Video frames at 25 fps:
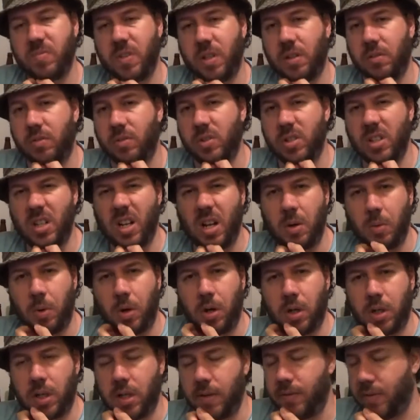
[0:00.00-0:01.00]
I thought, you know
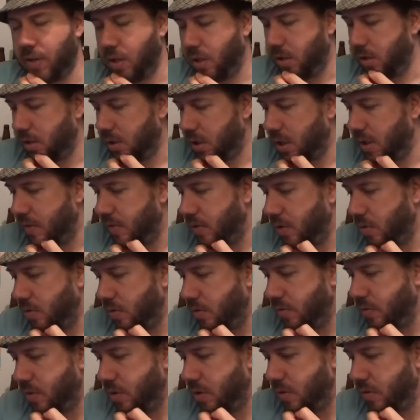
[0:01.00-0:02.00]
what, I'm going to give it a, give it a
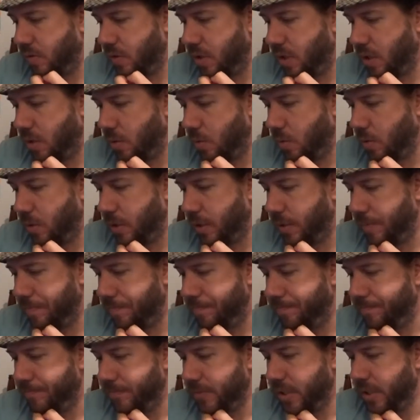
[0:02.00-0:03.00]
review for the old
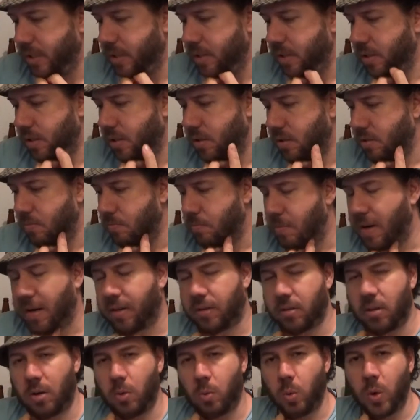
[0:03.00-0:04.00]
um,
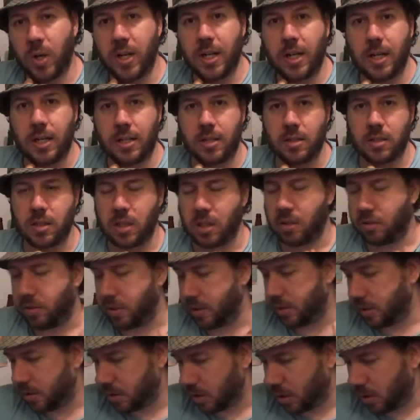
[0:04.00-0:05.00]
Macro Weekly
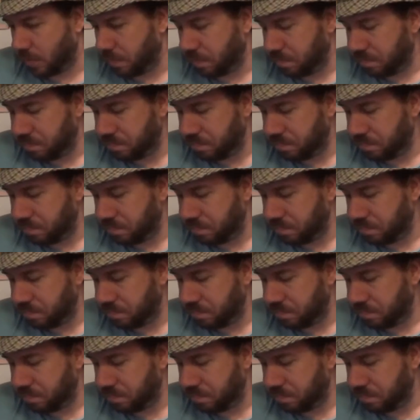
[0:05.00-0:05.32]
series. So